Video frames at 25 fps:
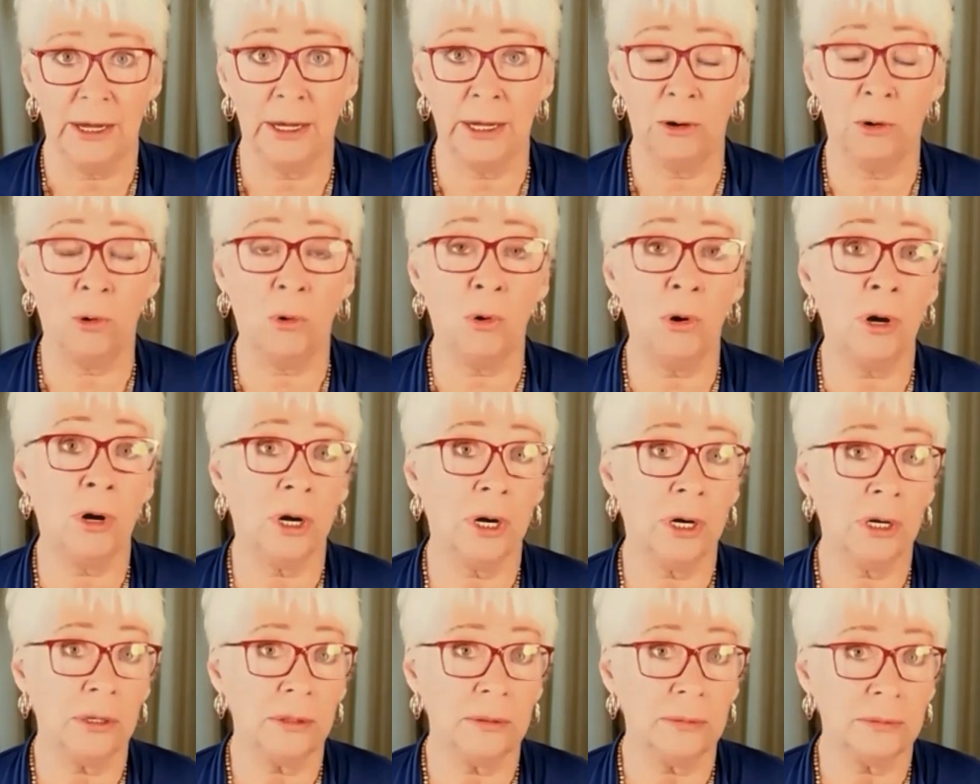
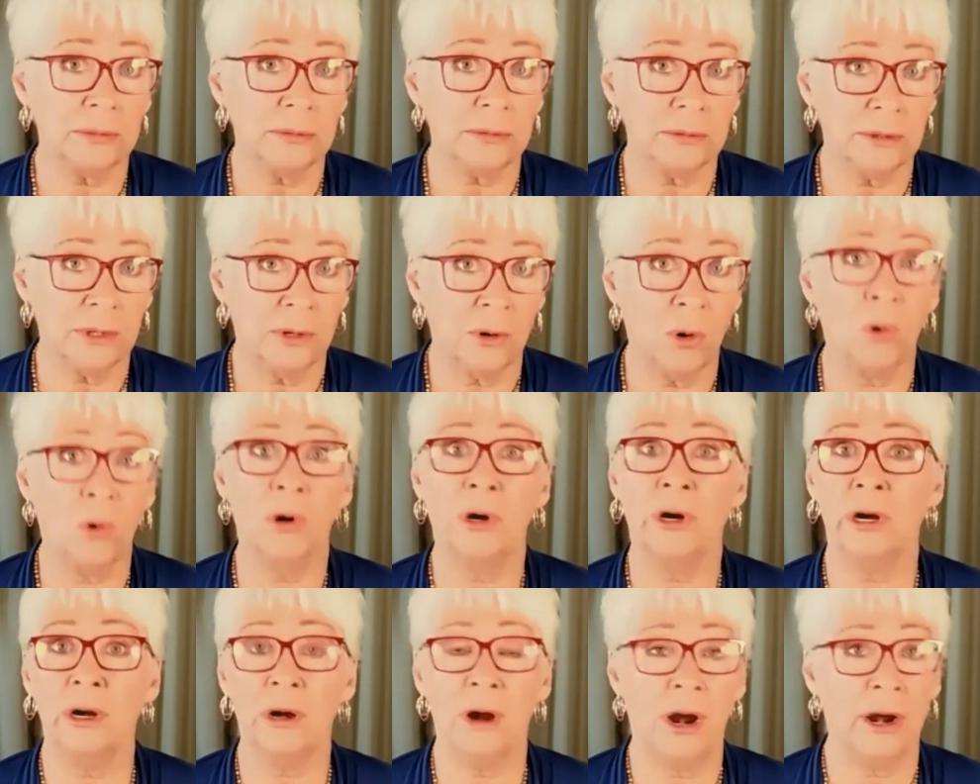Or
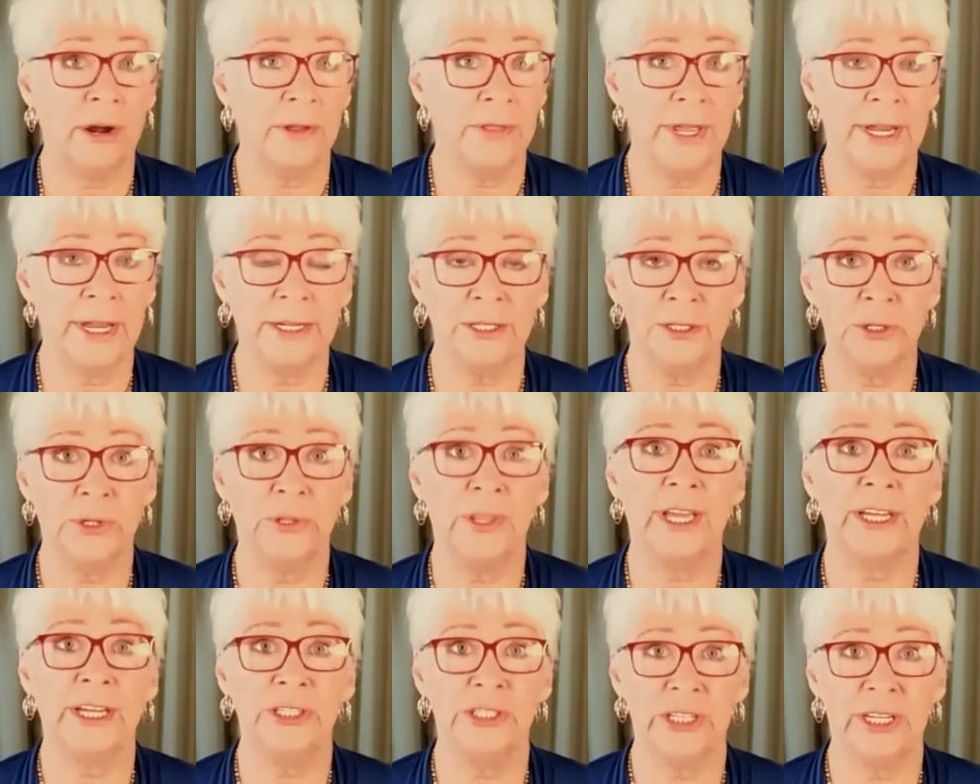do
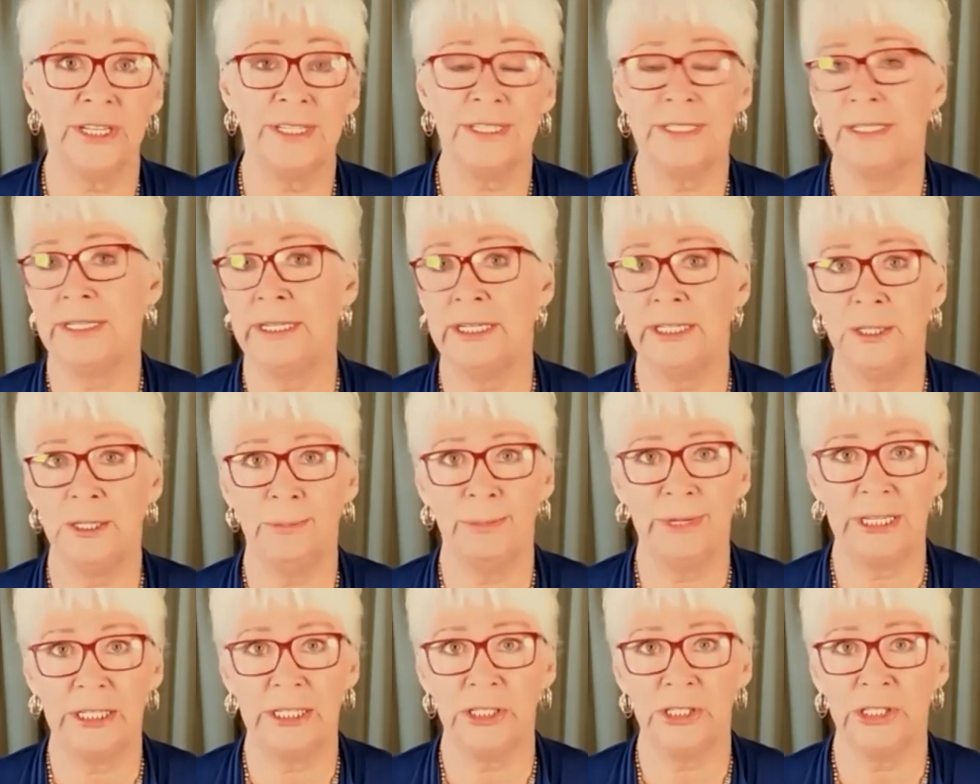they just need to
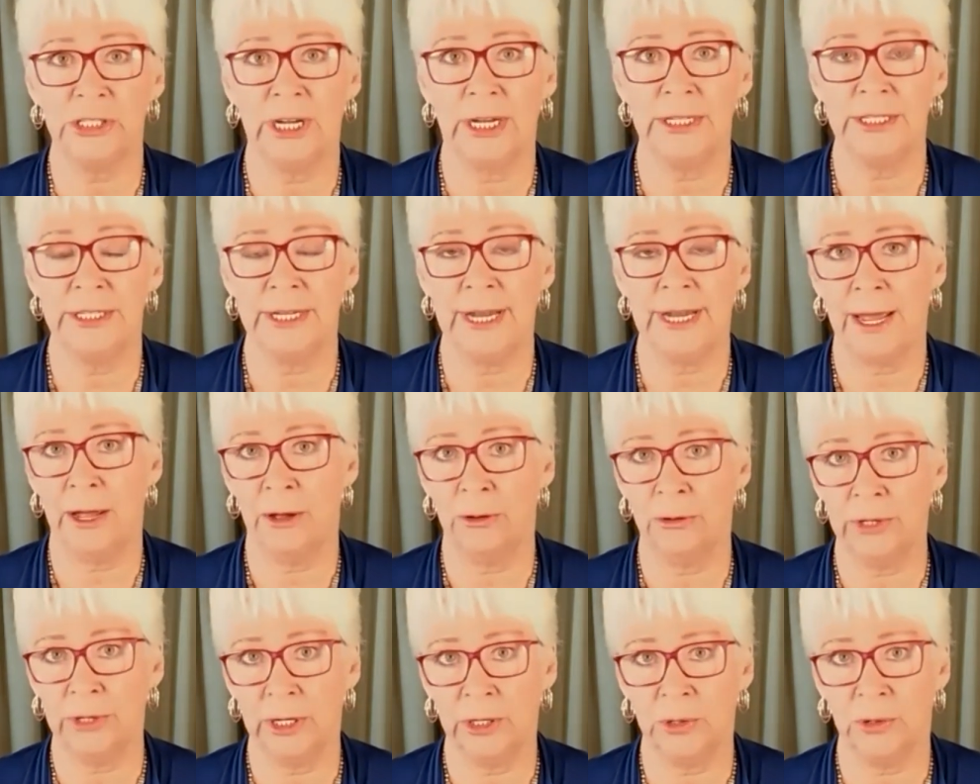be shut
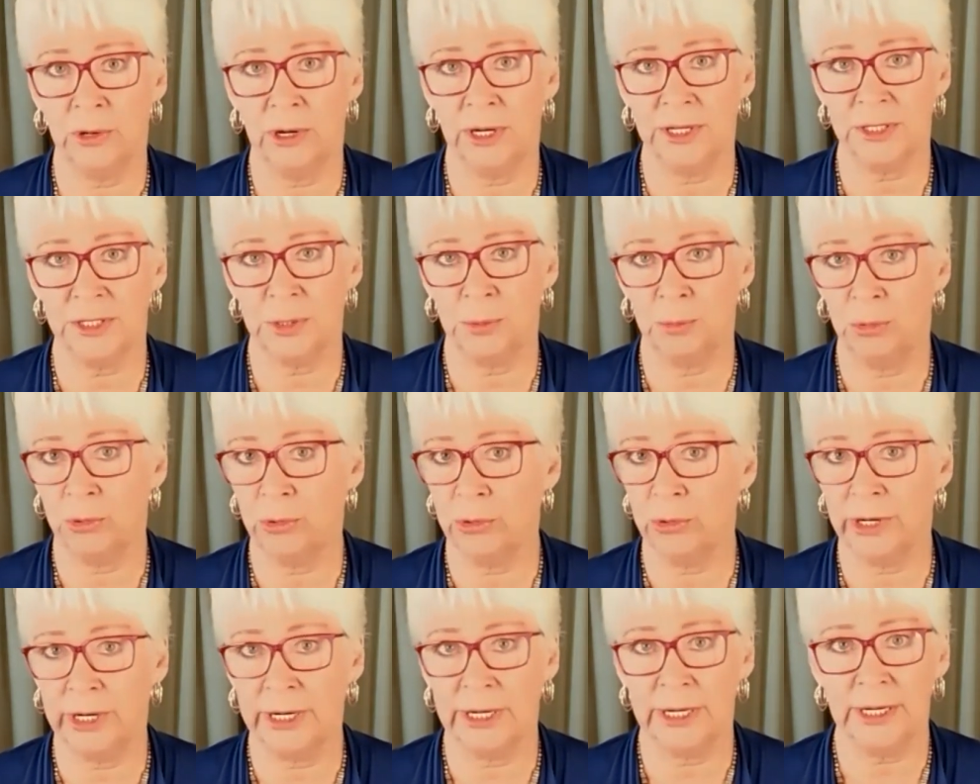down across the
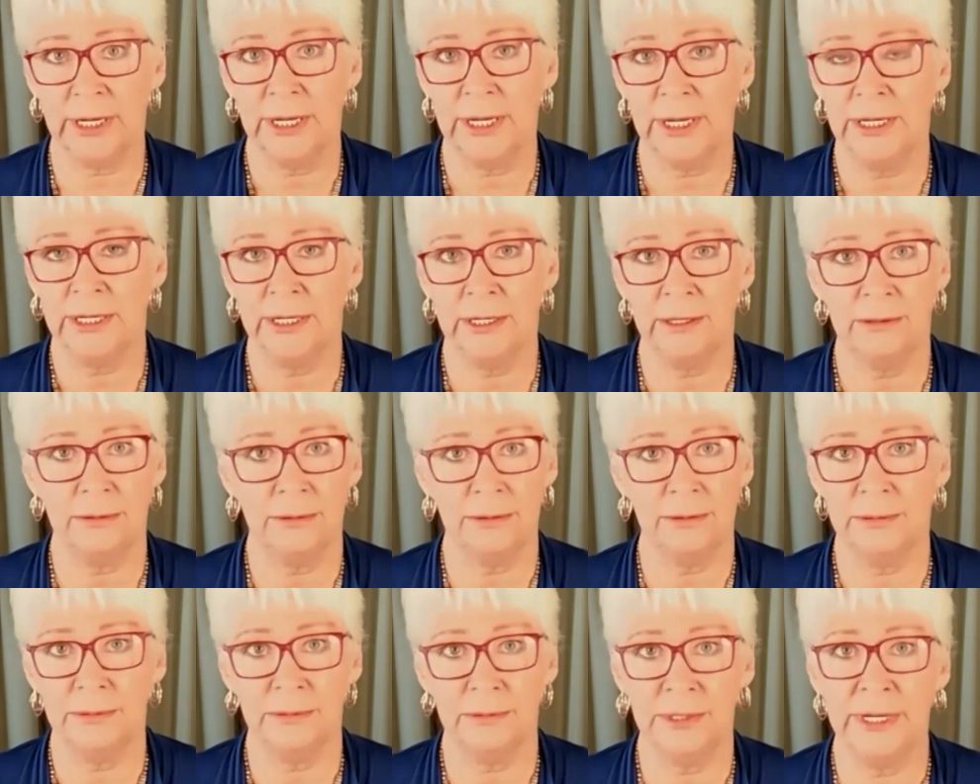board,
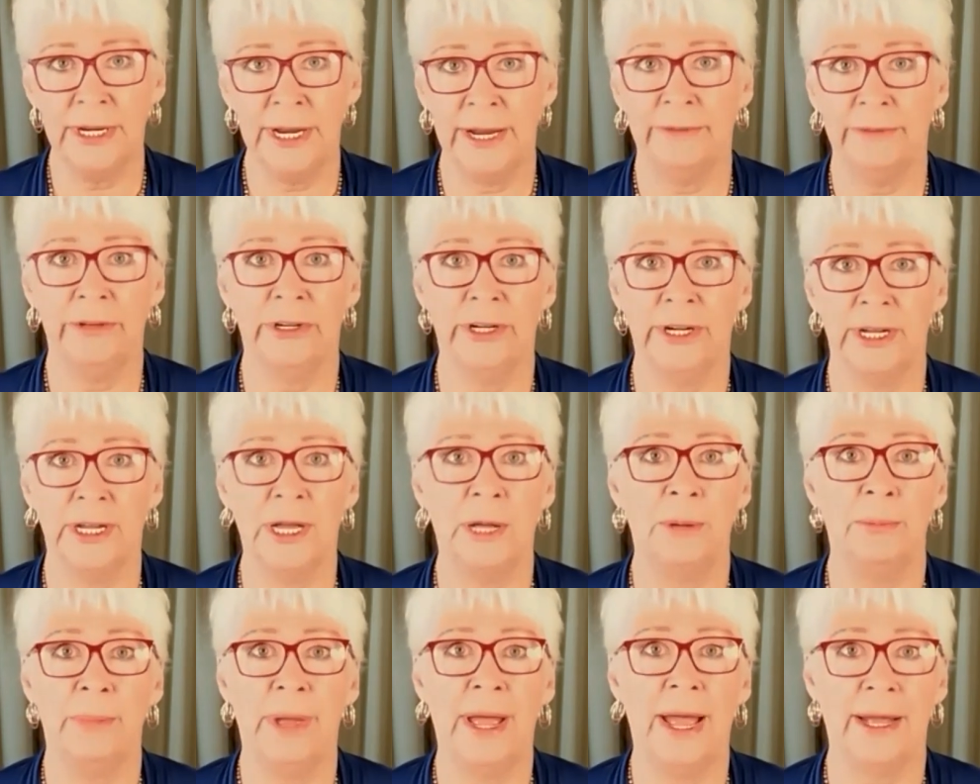never to
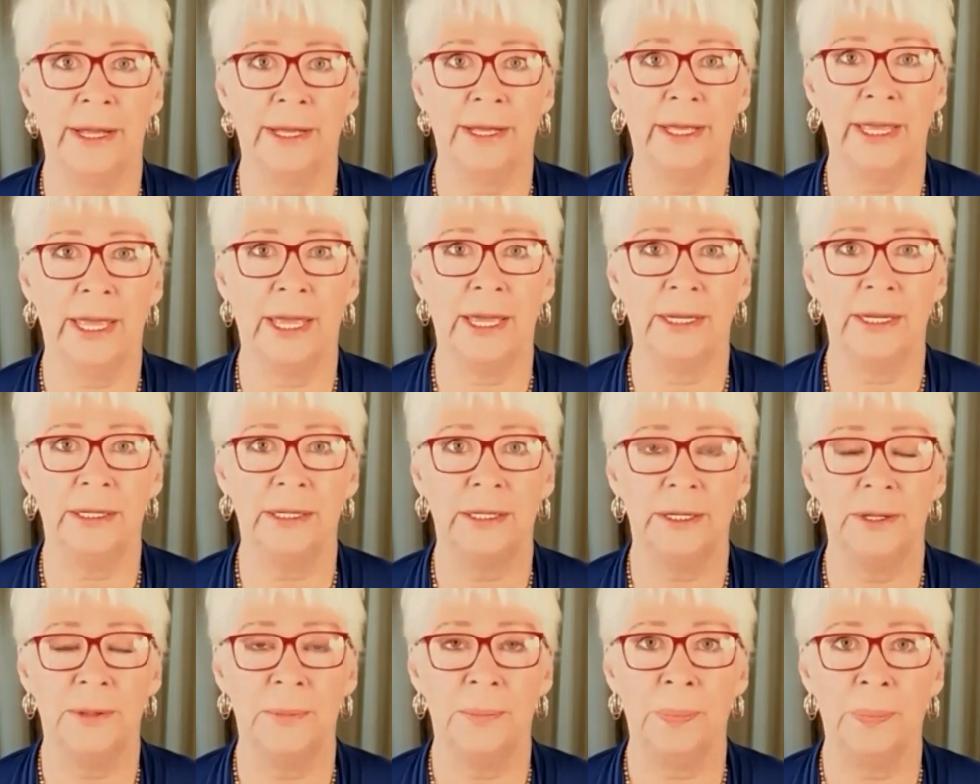come back
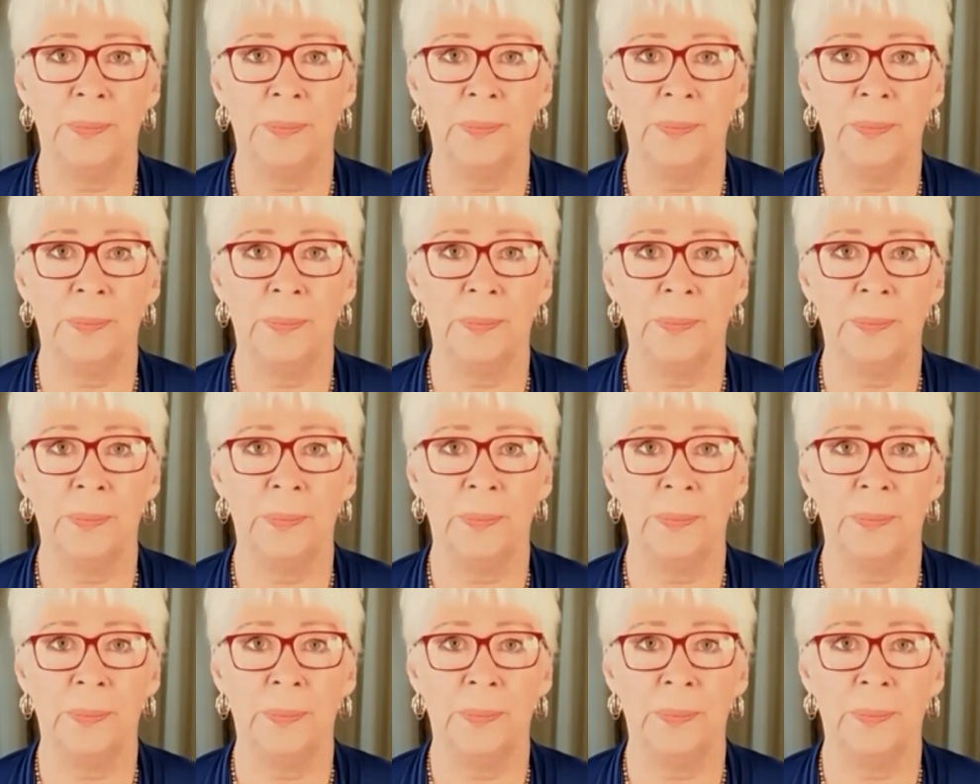again?